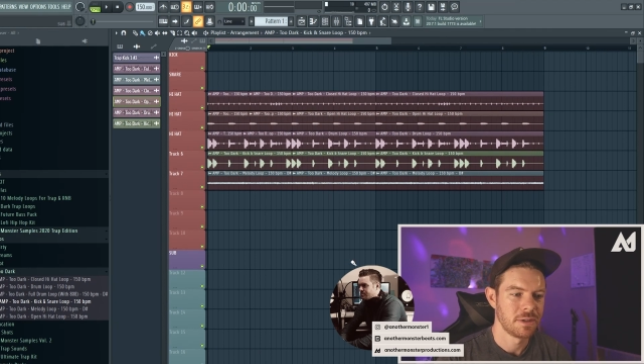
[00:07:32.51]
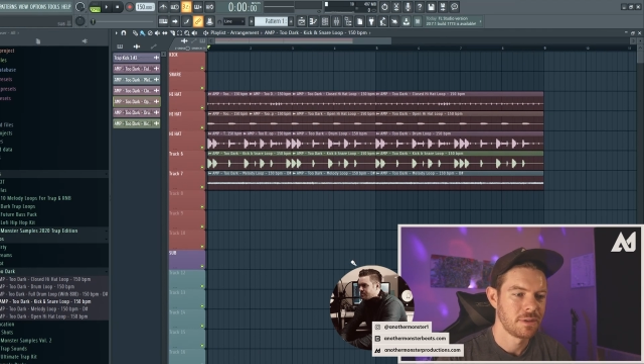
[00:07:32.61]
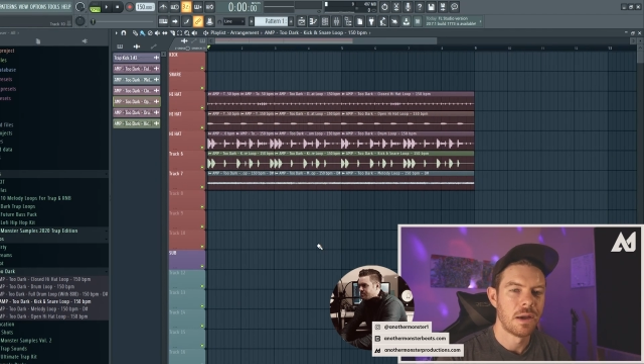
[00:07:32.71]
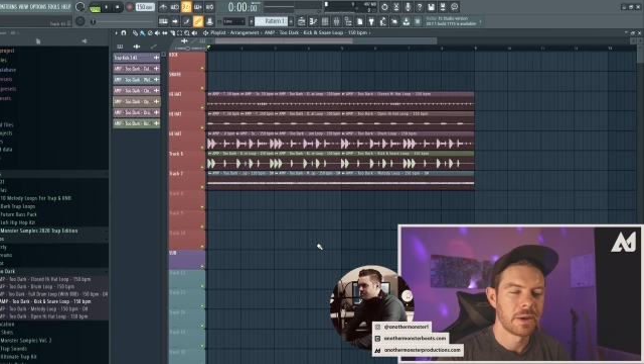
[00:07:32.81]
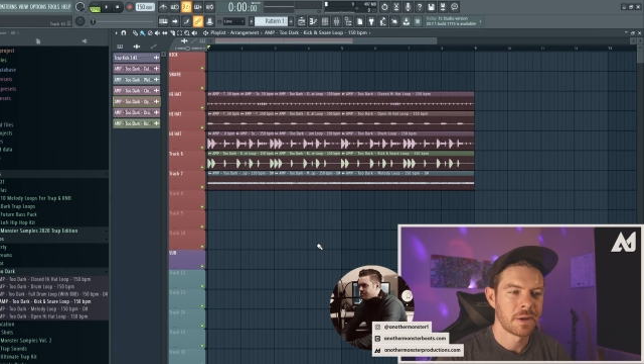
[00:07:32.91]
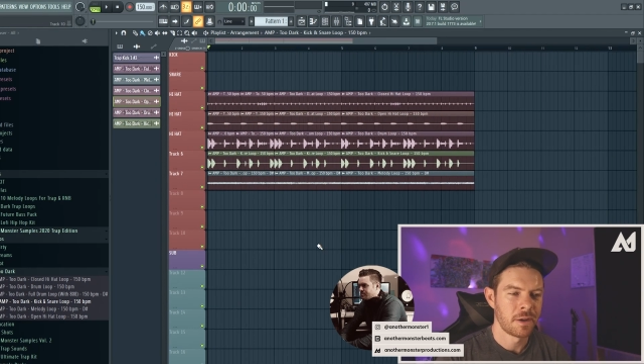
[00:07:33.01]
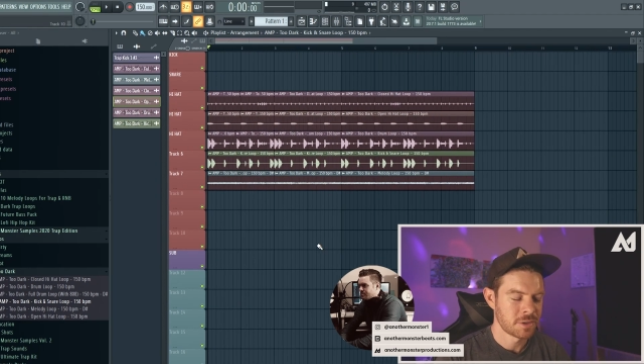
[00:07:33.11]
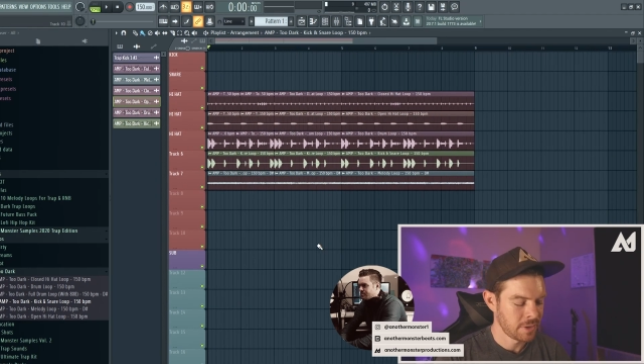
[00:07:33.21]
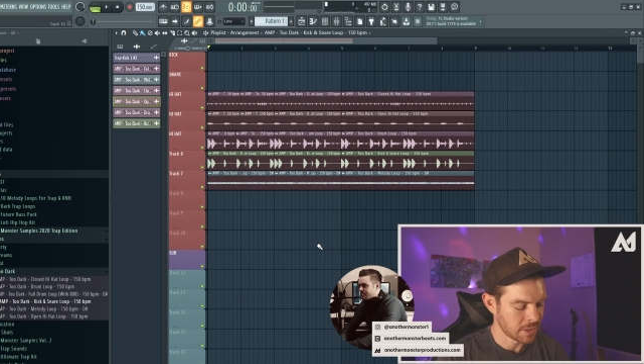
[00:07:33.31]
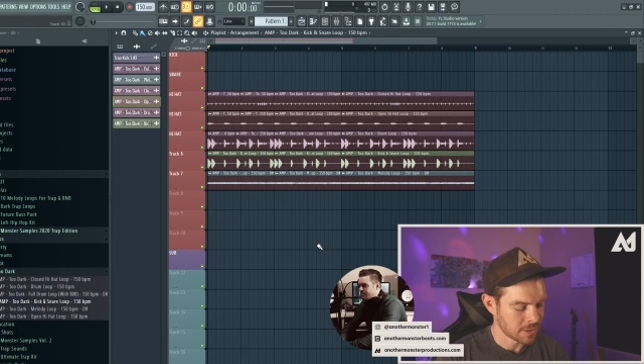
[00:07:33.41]
Now I can
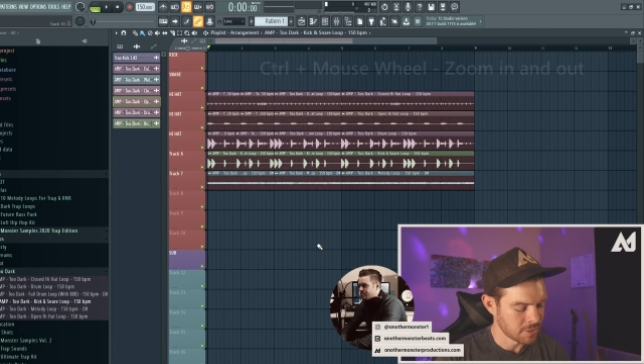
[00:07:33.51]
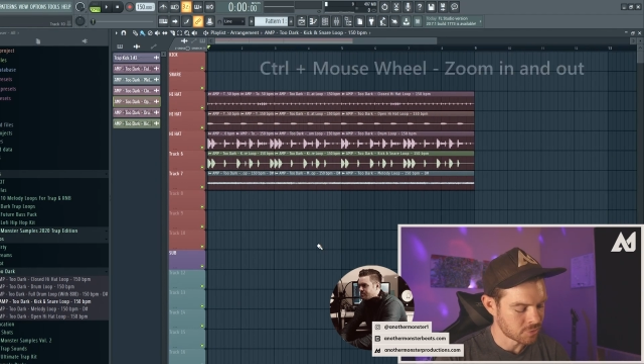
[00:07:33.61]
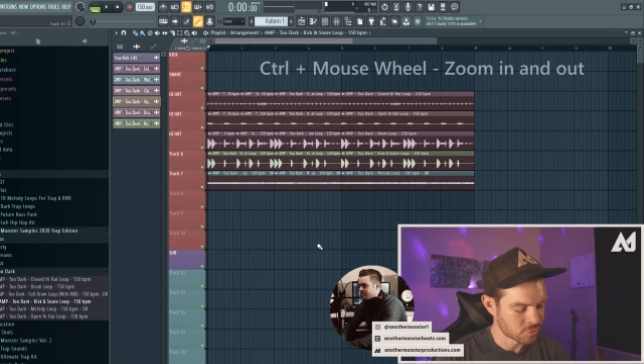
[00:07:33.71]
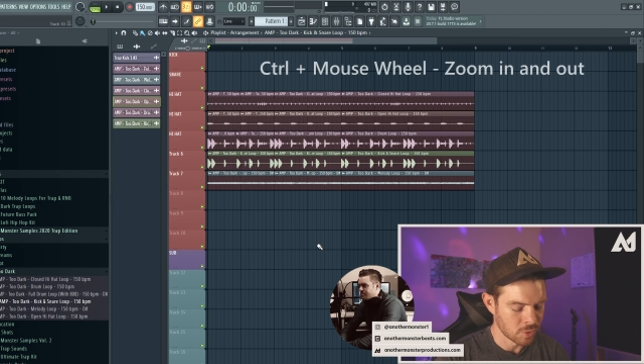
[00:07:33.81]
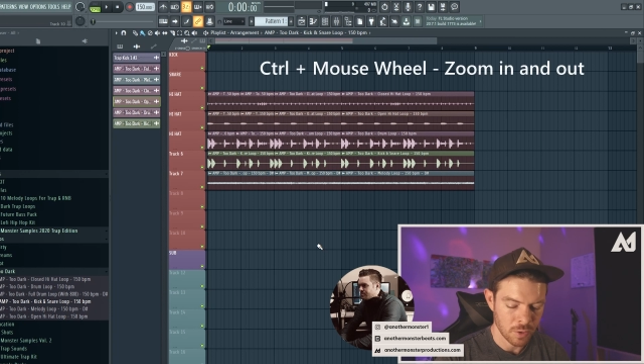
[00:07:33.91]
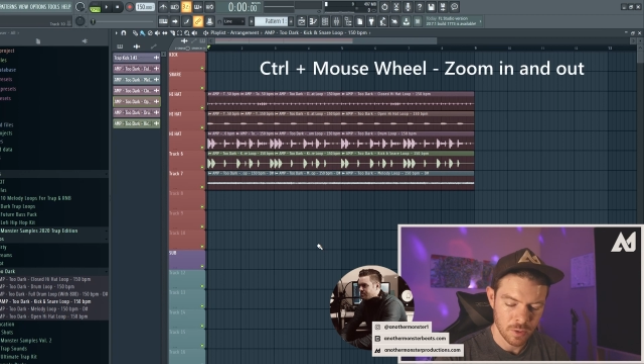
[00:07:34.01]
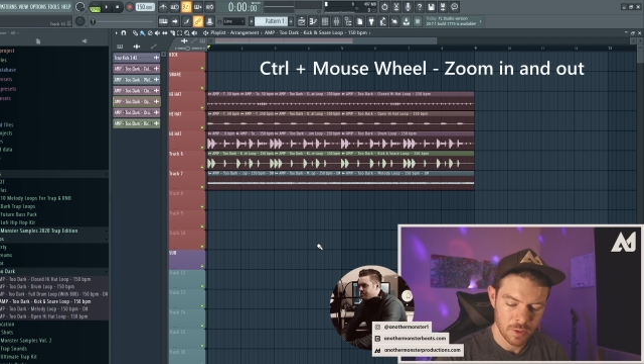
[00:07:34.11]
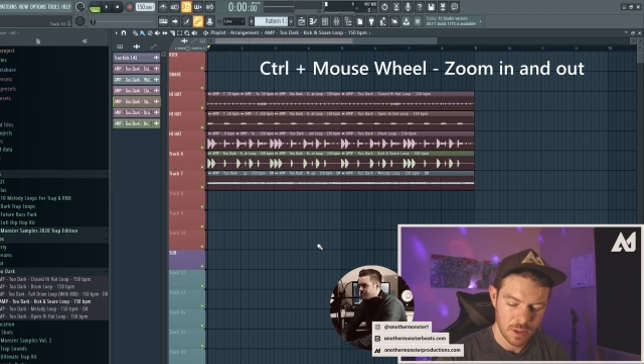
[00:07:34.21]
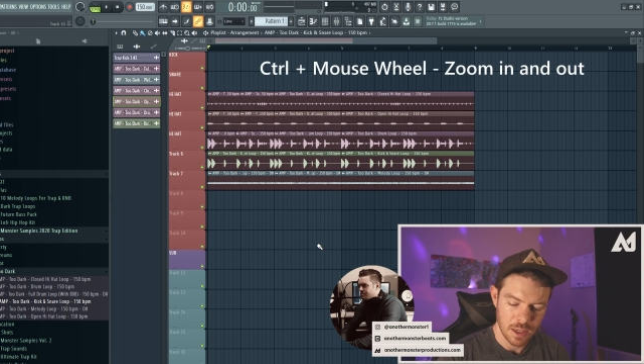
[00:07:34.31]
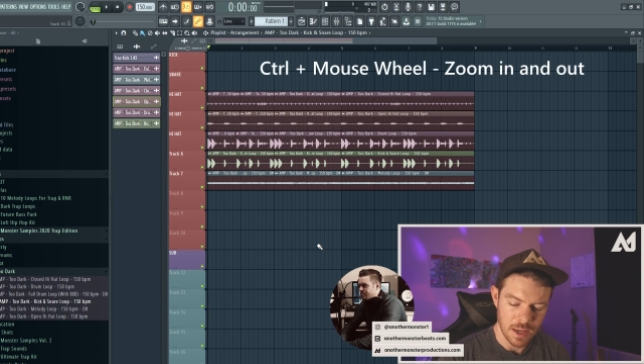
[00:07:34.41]
also hit control
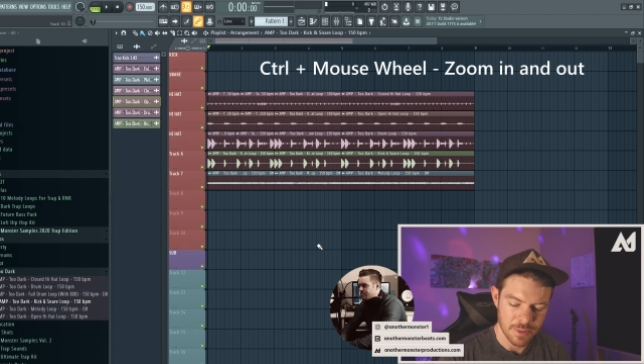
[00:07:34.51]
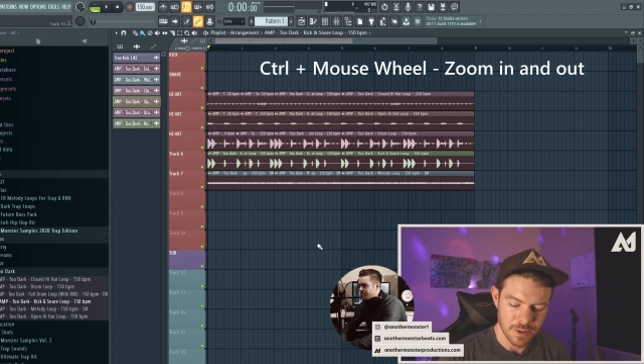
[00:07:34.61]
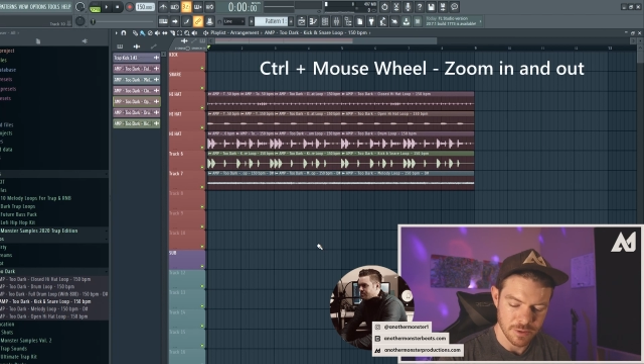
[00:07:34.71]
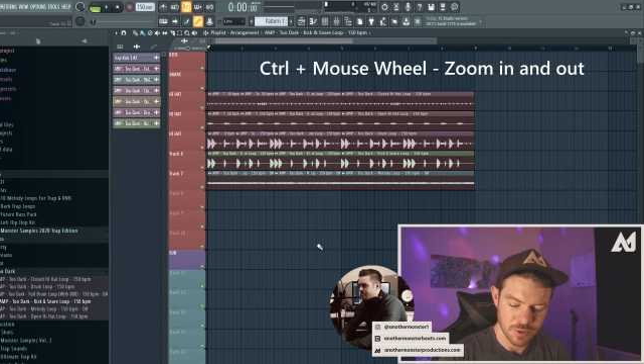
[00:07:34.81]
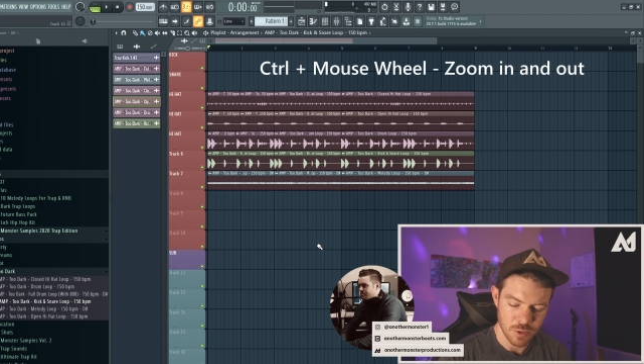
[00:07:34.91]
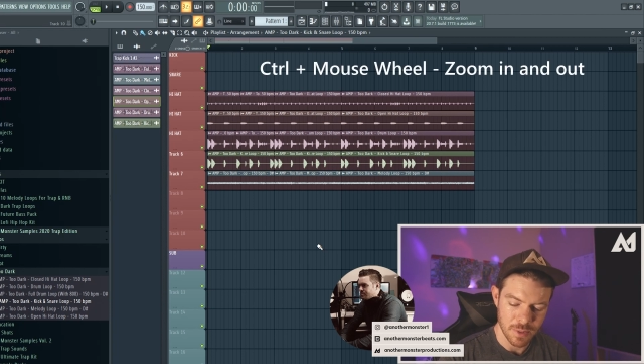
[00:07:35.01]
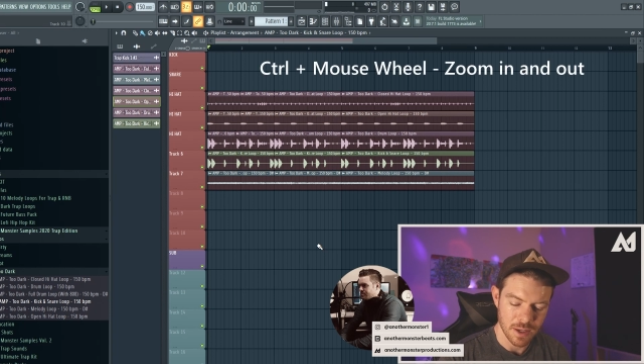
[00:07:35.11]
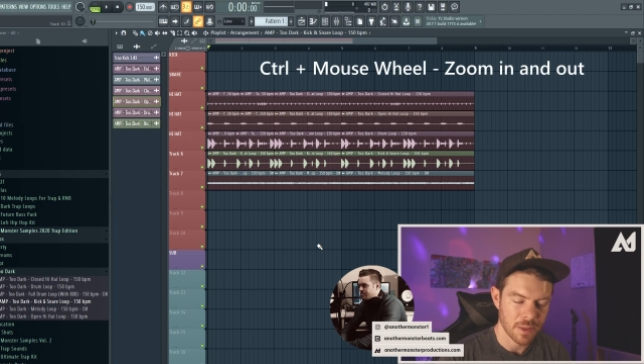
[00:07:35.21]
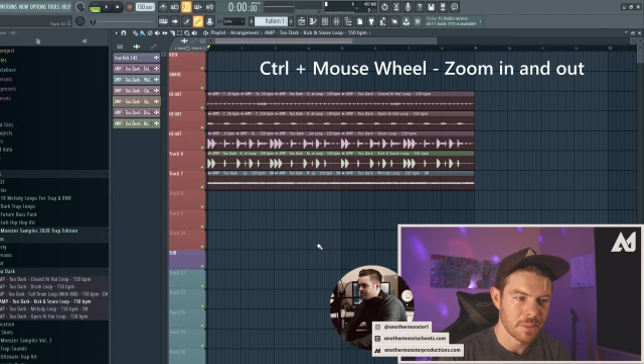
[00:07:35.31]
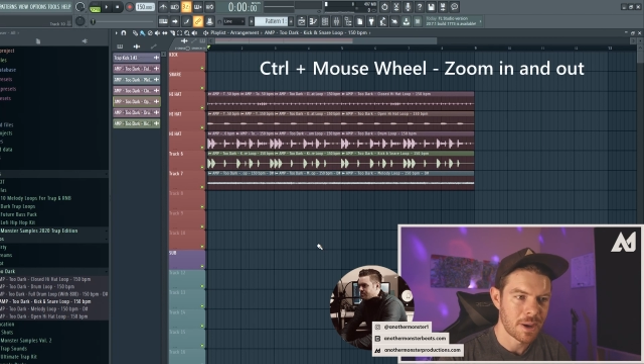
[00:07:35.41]
and then zoom in
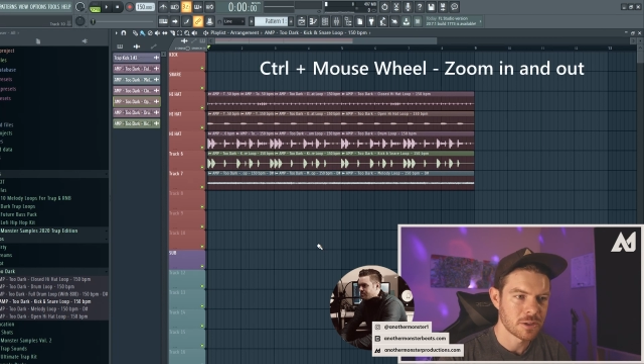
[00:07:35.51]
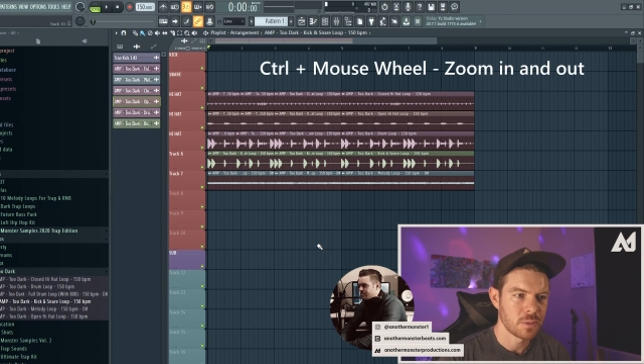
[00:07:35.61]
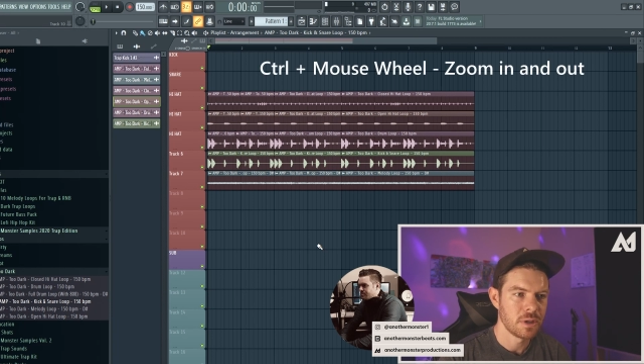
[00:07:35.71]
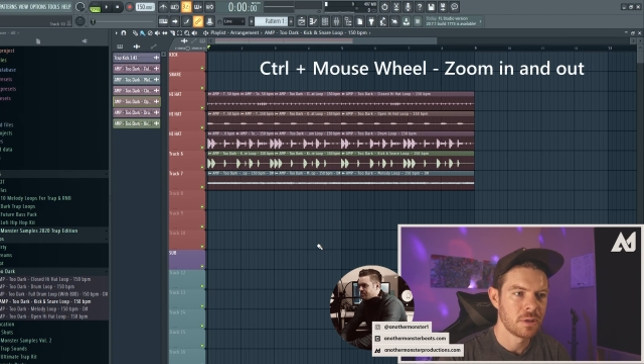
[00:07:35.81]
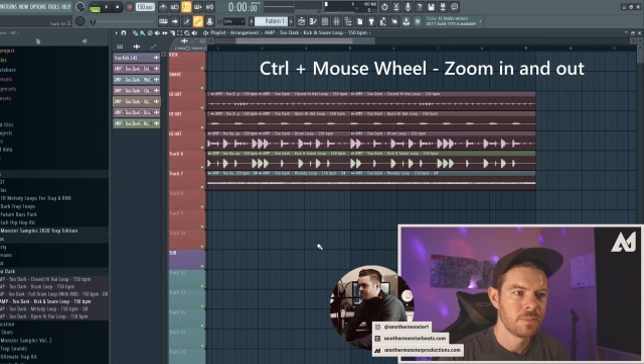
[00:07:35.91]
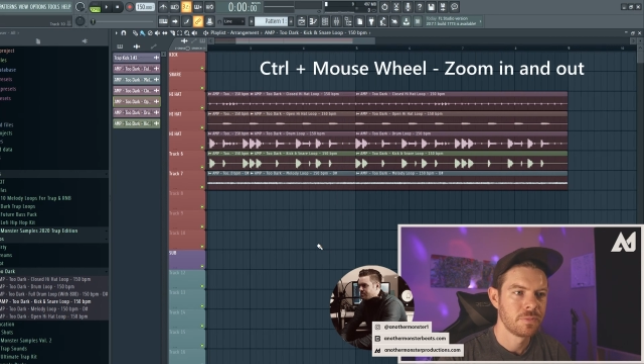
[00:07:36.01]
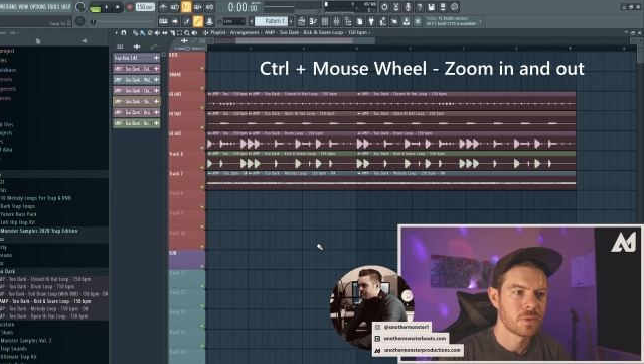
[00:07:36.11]
on the mouse wheel